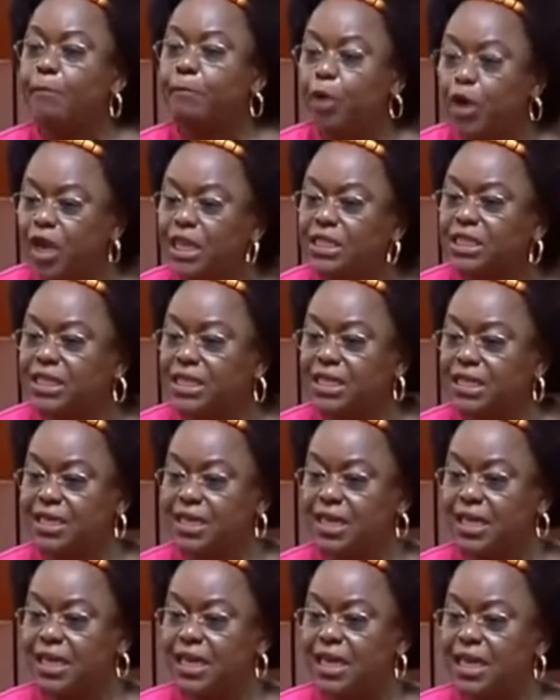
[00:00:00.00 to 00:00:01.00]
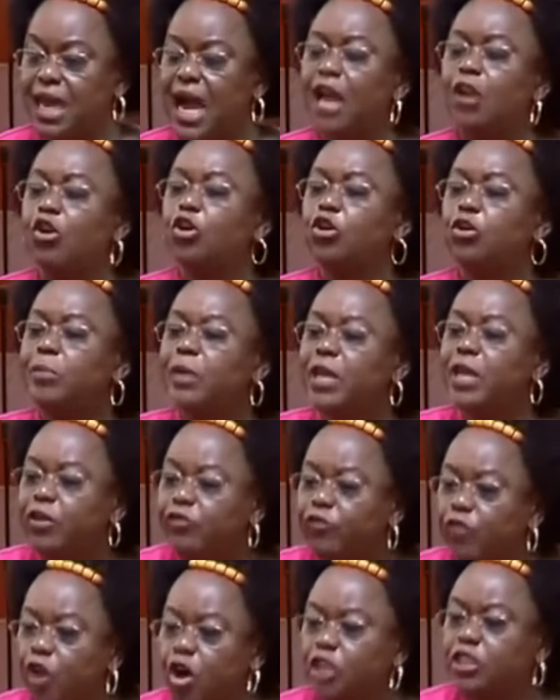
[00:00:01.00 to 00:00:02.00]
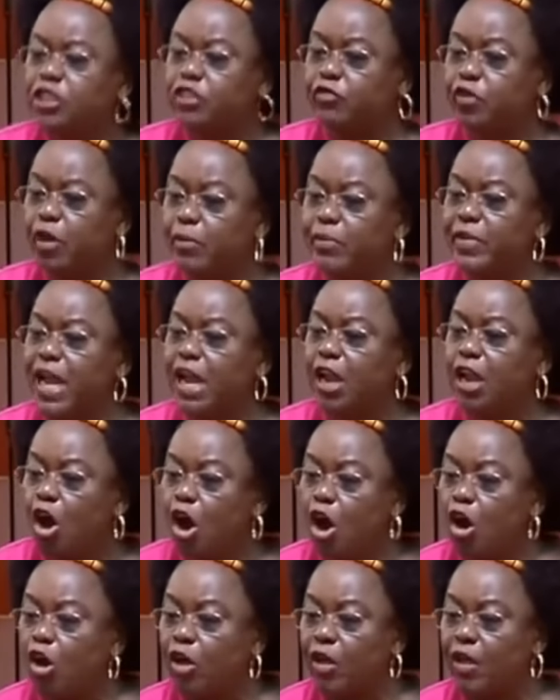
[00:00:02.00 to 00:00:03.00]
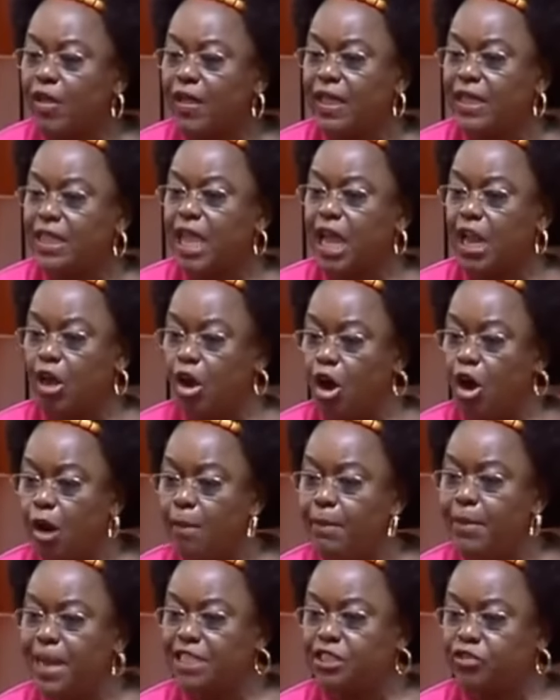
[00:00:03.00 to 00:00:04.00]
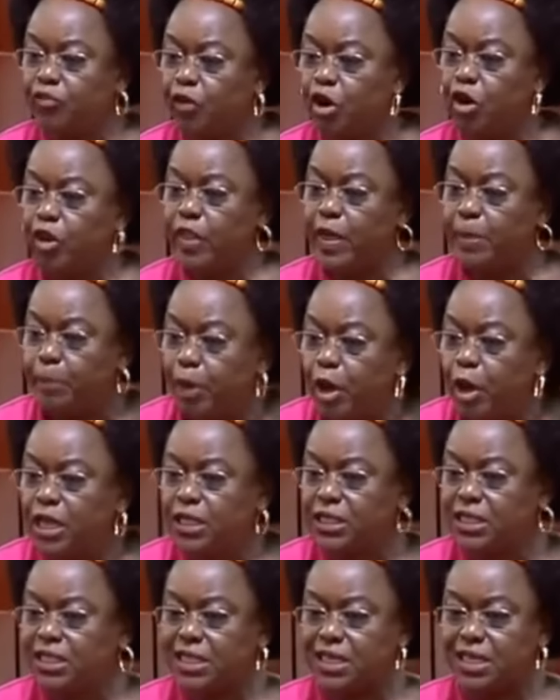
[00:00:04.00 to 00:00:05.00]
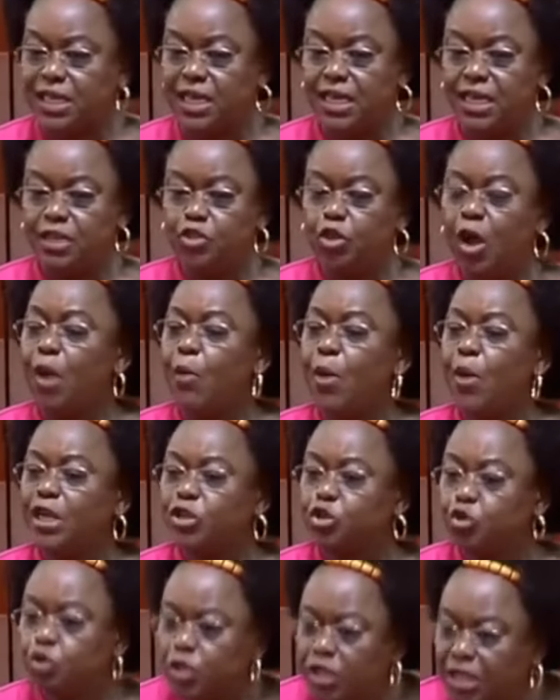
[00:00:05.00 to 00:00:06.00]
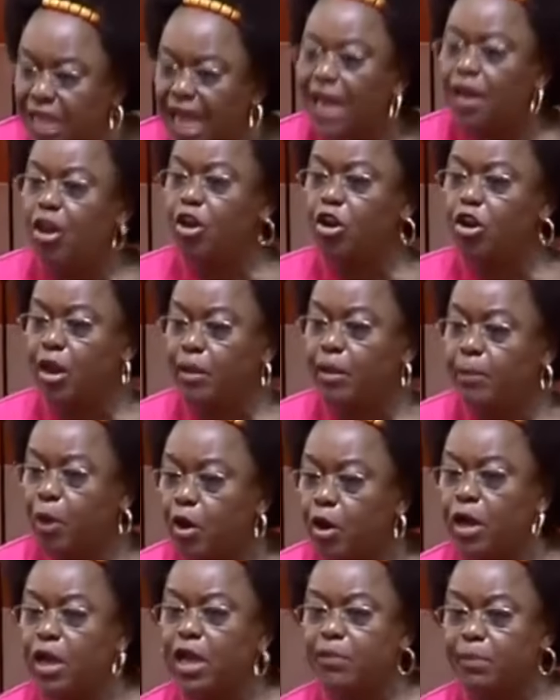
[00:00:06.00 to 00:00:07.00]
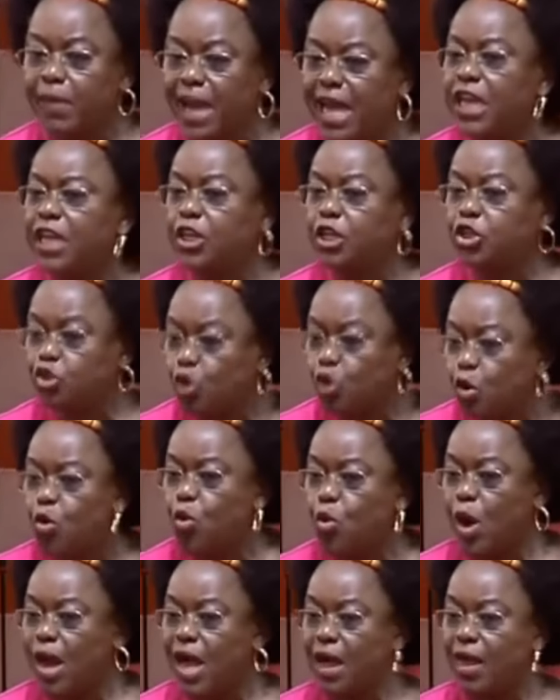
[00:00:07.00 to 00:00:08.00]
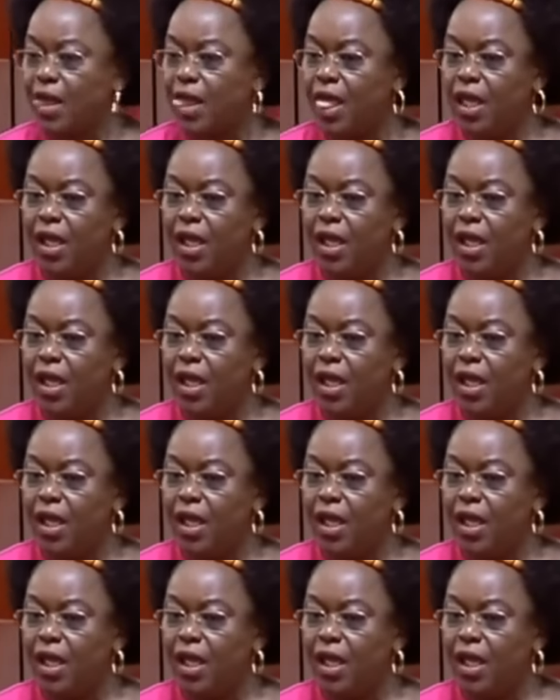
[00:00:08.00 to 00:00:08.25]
policy cannot be divorced from the law. The law must follow the policy. So I want to tell Honorable Mani Ichungwa